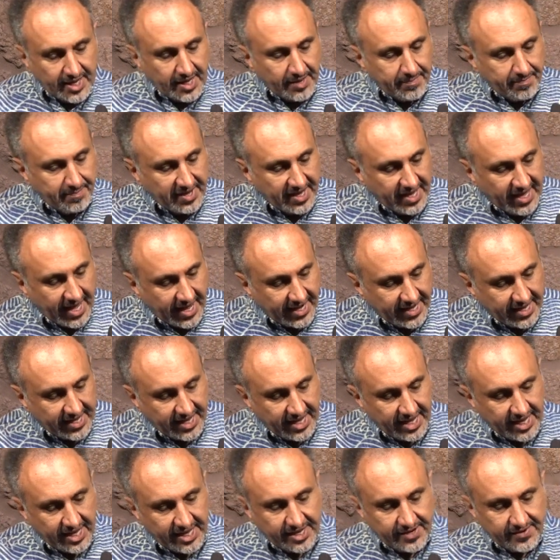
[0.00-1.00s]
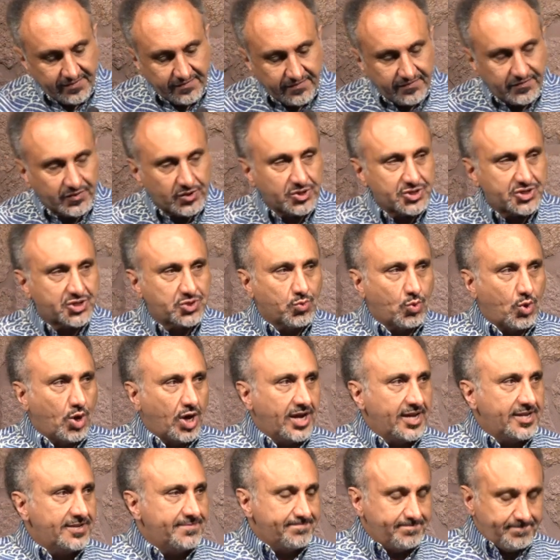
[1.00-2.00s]
Beginning in verse
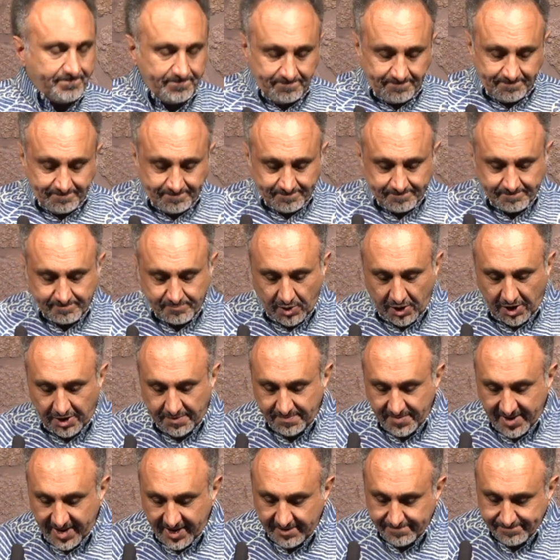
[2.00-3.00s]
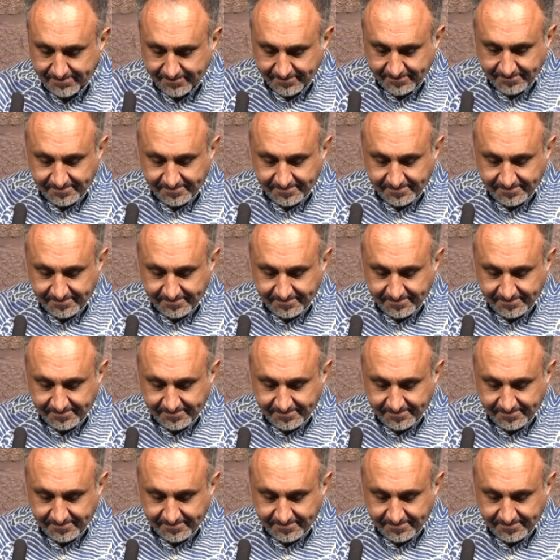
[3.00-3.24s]
1, pardon me,